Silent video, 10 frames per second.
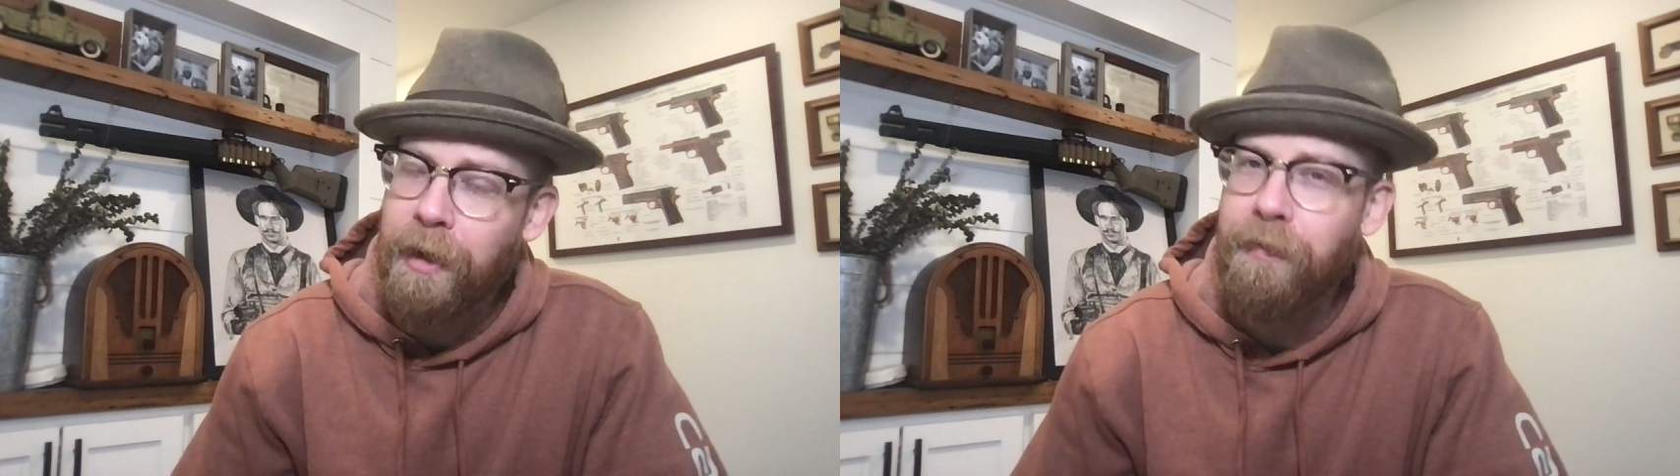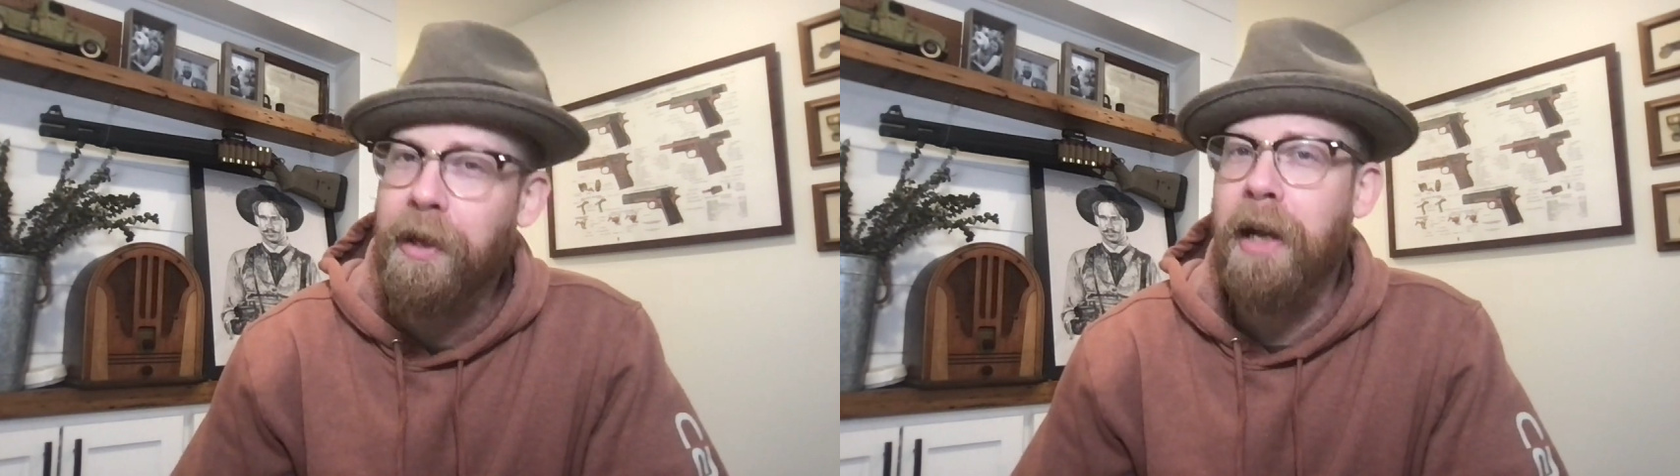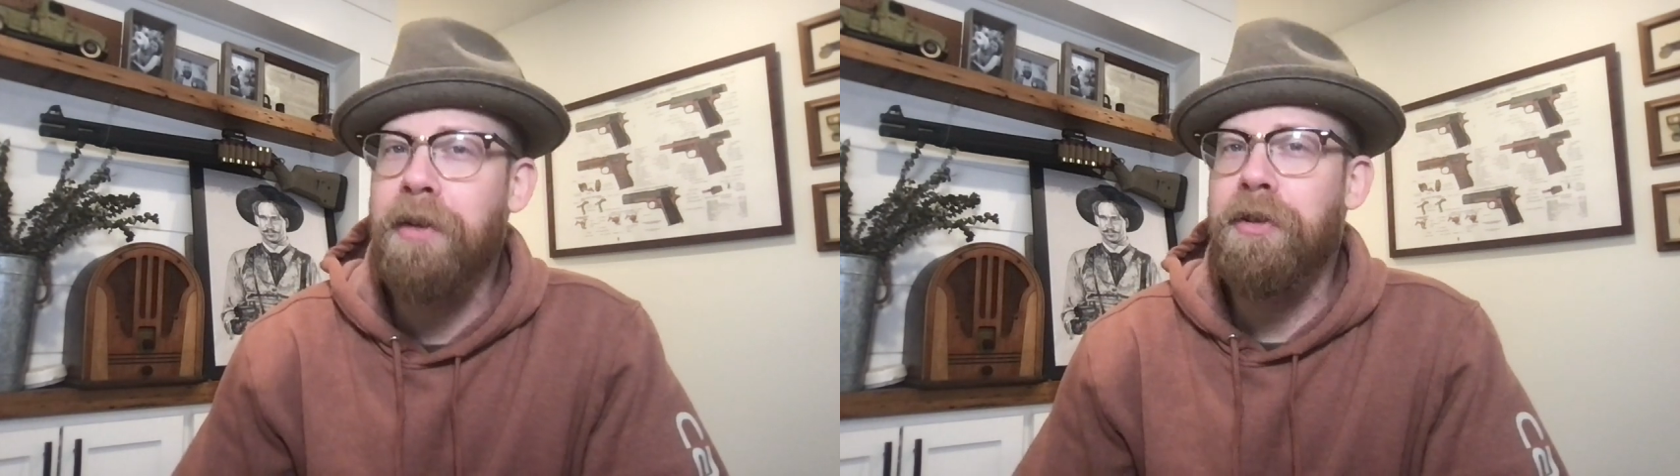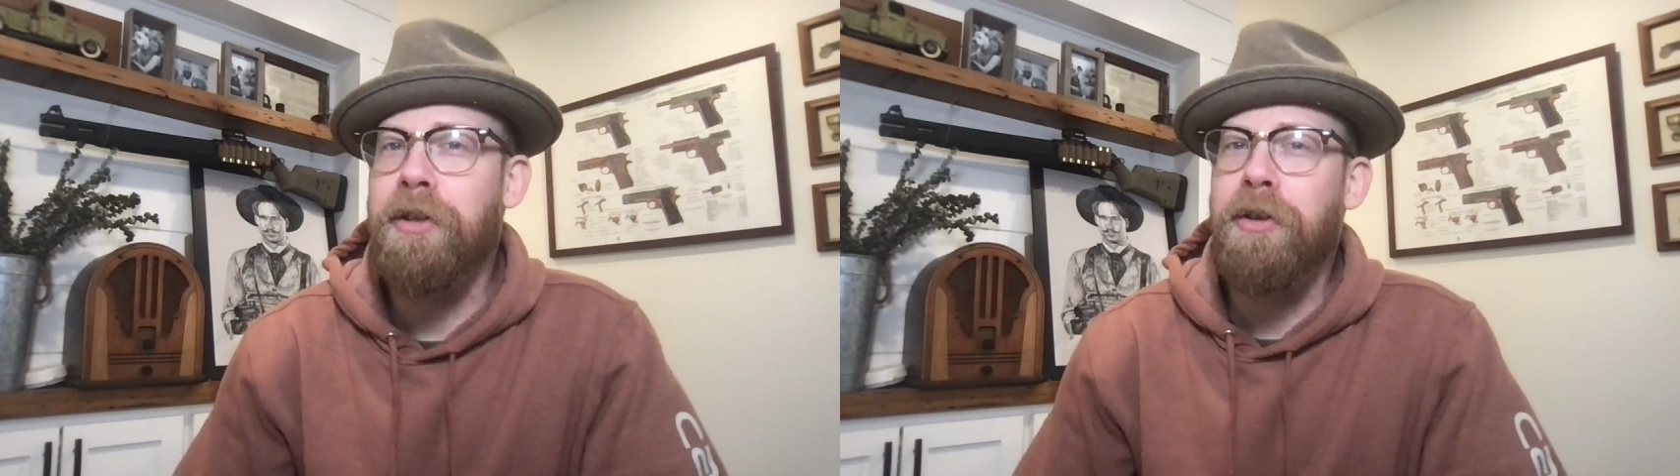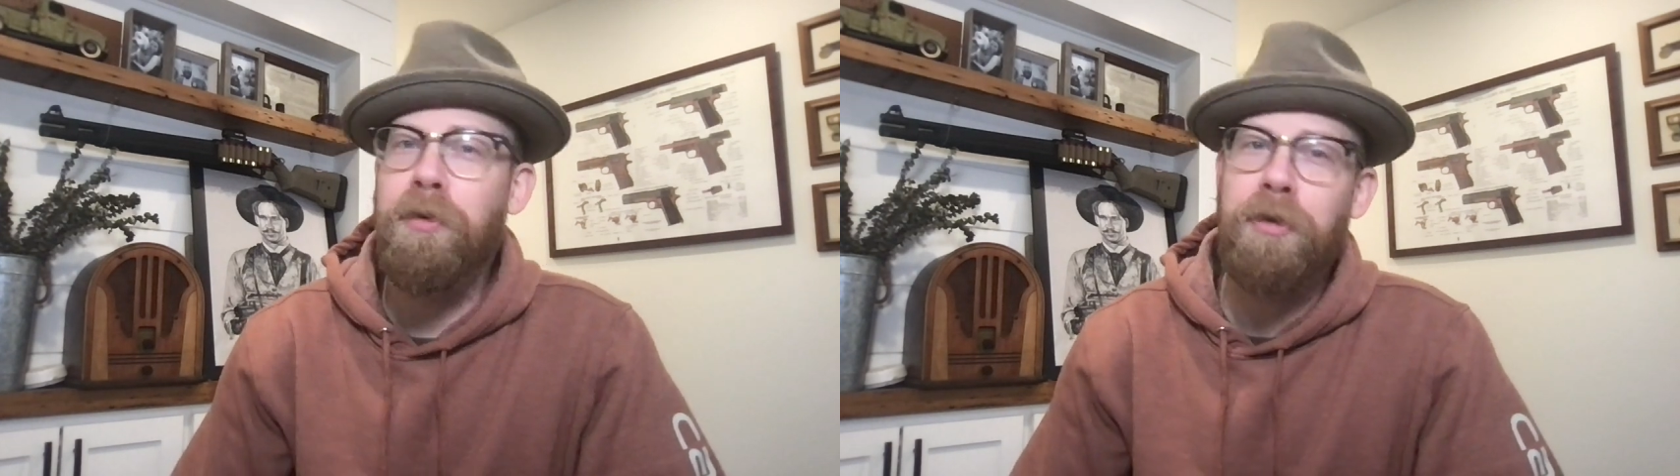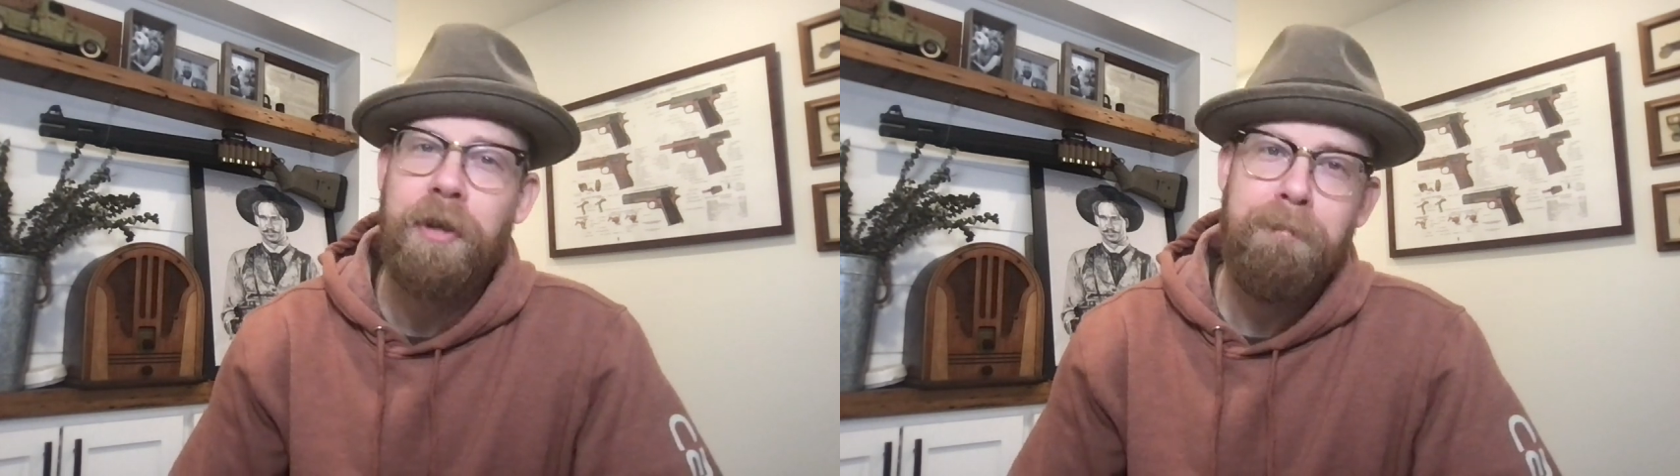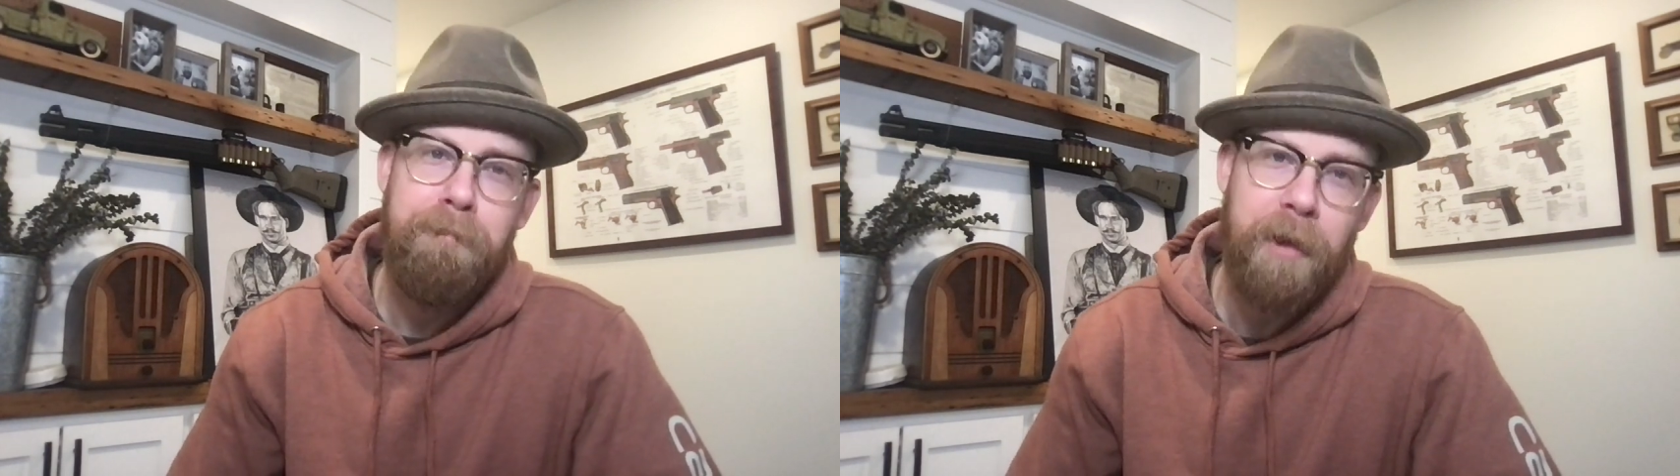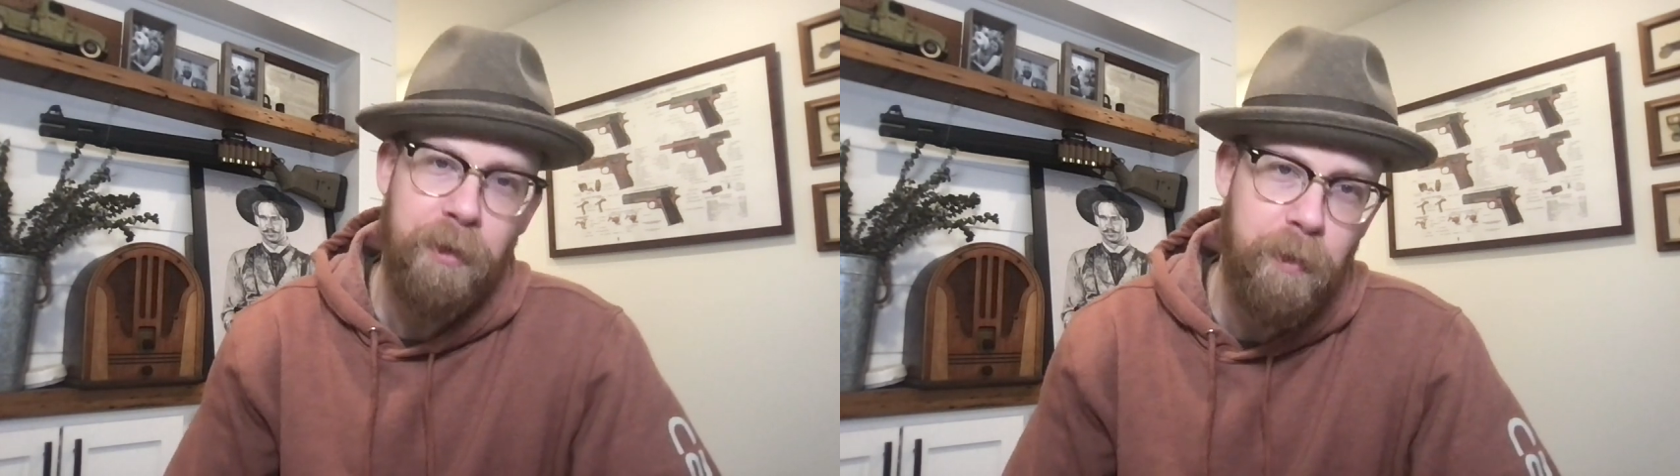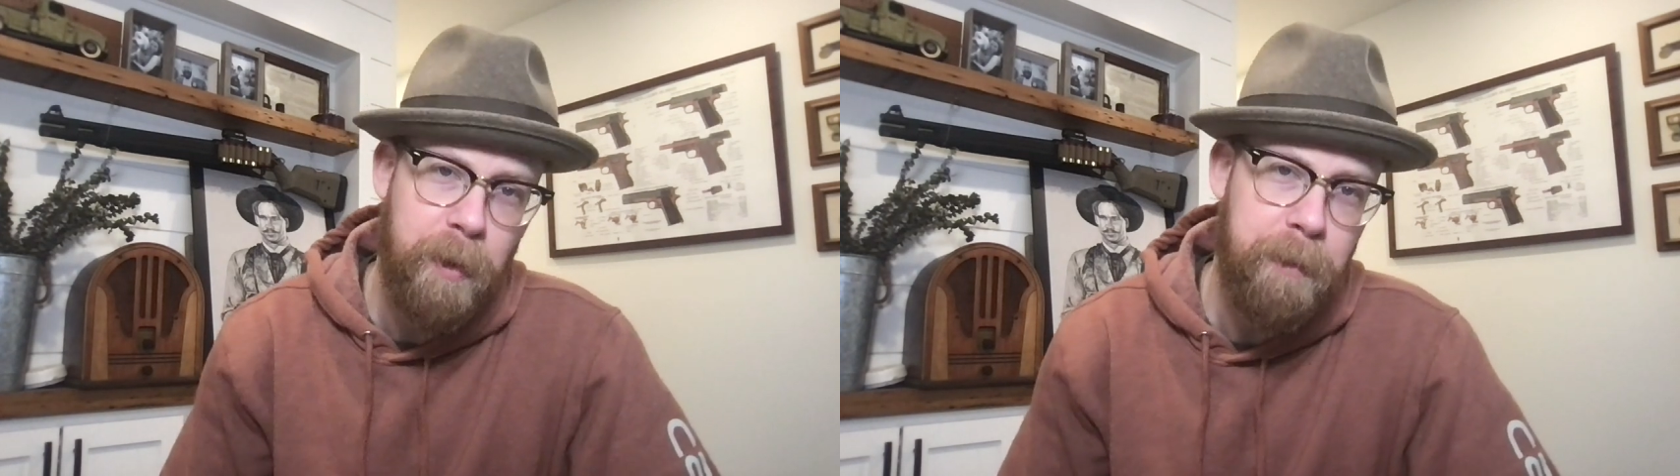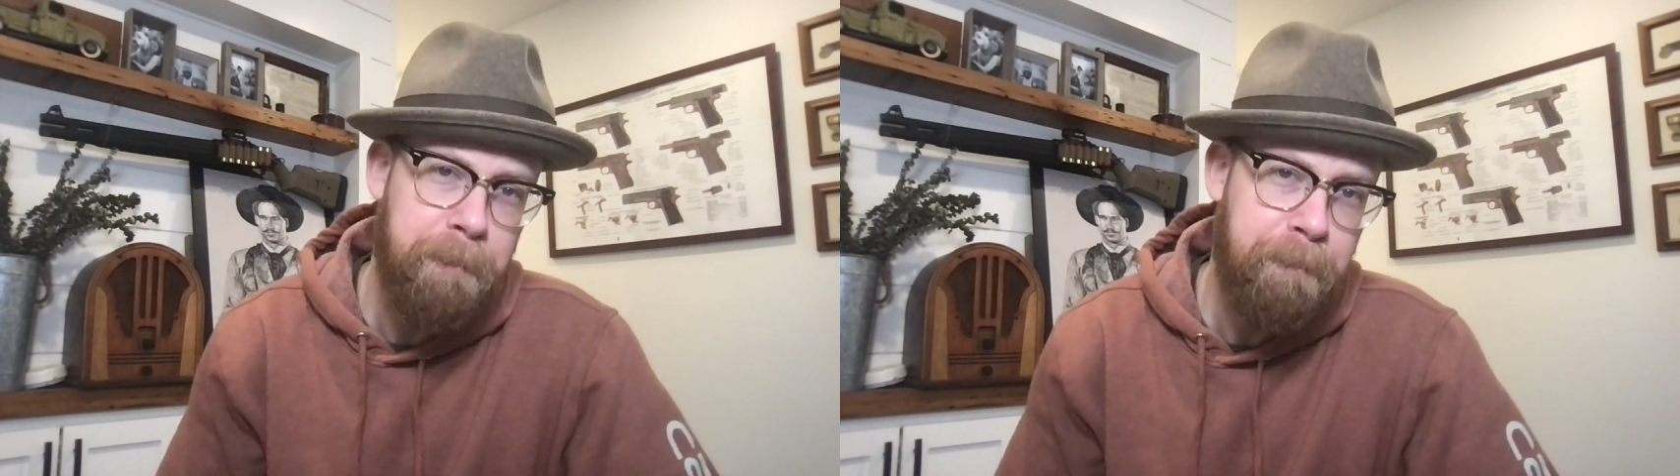of the Constitution," unquote.